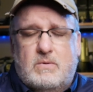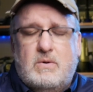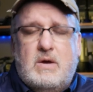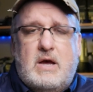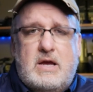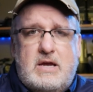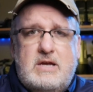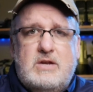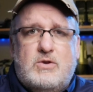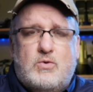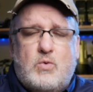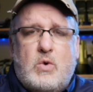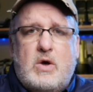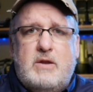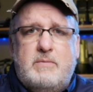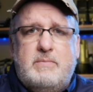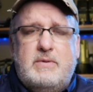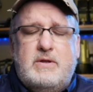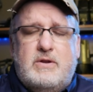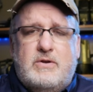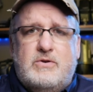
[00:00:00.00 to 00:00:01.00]
I eat quite
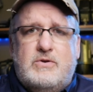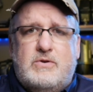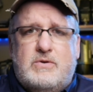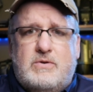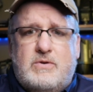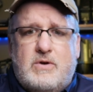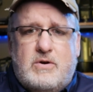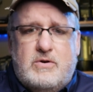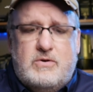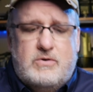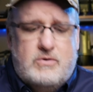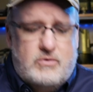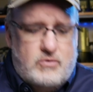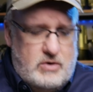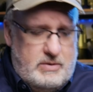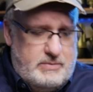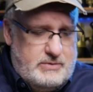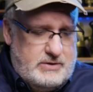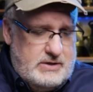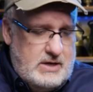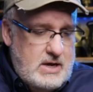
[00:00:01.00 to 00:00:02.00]
a bit on
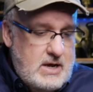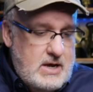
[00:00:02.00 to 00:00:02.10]
trips,